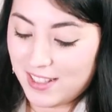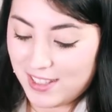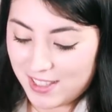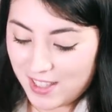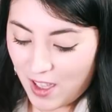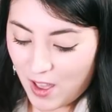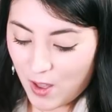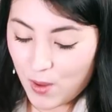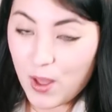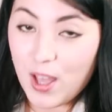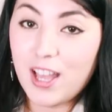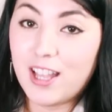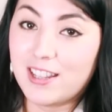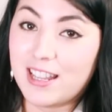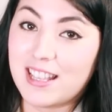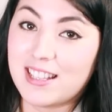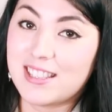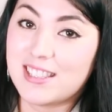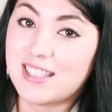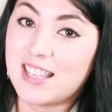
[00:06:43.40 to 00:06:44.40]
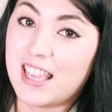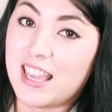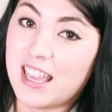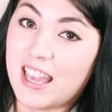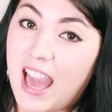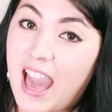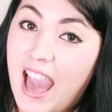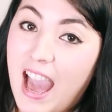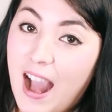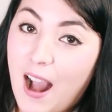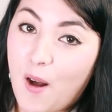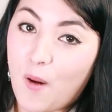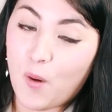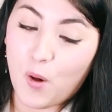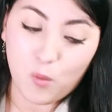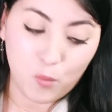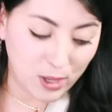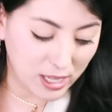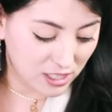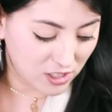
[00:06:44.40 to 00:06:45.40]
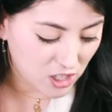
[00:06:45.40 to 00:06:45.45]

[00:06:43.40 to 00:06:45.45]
So let's see how we